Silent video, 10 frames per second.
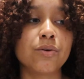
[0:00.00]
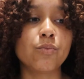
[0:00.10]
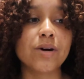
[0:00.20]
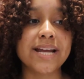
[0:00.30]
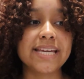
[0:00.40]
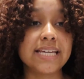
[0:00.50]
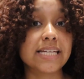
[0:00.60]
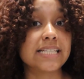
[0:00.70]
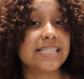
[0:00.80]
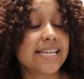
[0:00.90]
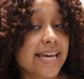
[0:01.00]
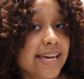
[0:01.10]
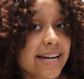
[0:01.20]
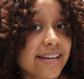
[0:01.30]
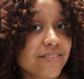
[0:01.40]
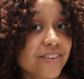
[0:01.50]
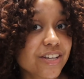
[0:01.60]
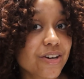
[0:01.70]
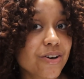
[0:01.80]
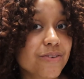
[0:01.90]
what I eat in a day kind of
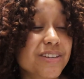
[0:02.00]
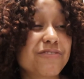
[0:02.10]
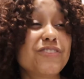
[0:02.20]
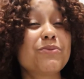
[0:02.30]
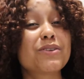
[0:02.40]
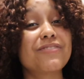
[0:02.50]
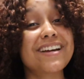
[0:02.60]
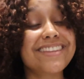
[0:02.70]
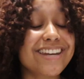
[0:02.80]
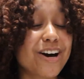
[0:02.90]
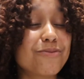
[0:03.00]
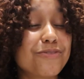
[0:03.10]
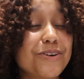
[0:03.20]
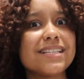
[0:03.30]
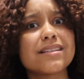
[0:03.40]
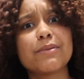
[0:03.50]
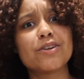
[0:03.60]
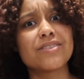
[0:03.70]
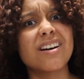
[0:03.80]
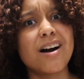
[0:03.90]
video. If you would find that helpful, please let me
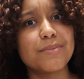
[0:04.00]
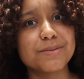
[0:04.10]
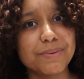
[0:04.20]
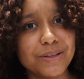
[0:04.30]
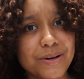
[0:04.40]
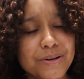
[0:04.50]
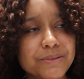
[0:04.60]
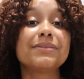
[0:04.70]
know in the comments below.